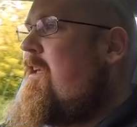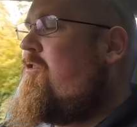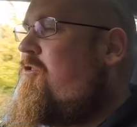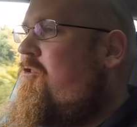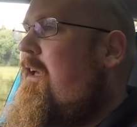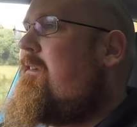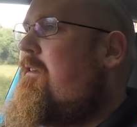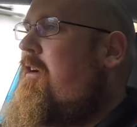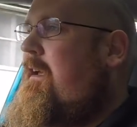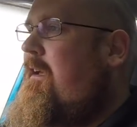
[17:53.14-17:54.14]
just
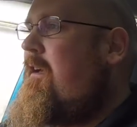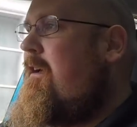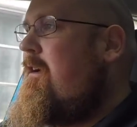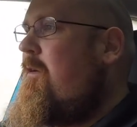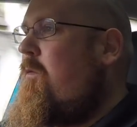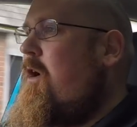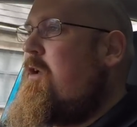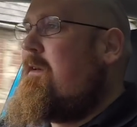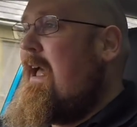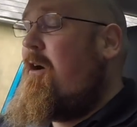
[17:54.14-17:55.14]
like what
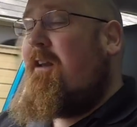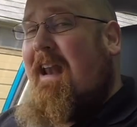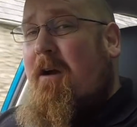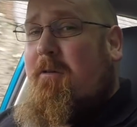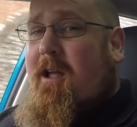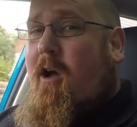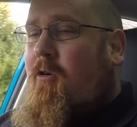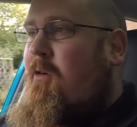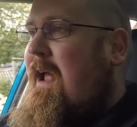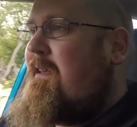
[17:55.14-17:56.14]
you'd get on an Audi
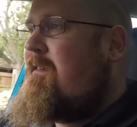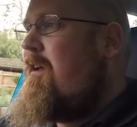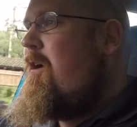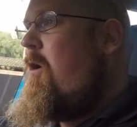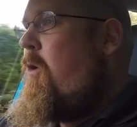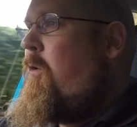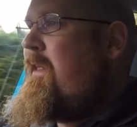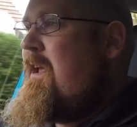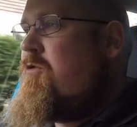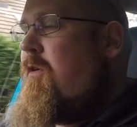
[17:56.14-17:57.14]
R8 or
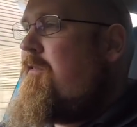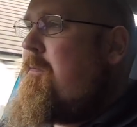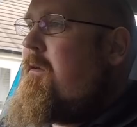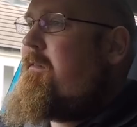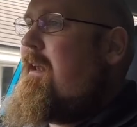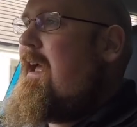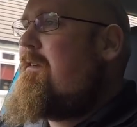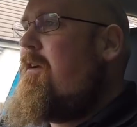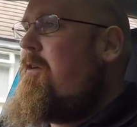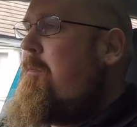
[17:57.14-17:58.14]
the drive mode
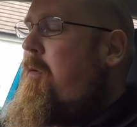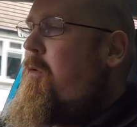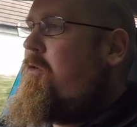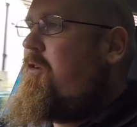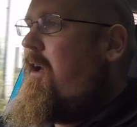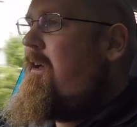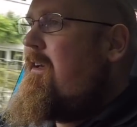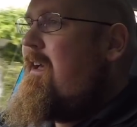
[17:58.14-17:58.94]
select on a Porsche.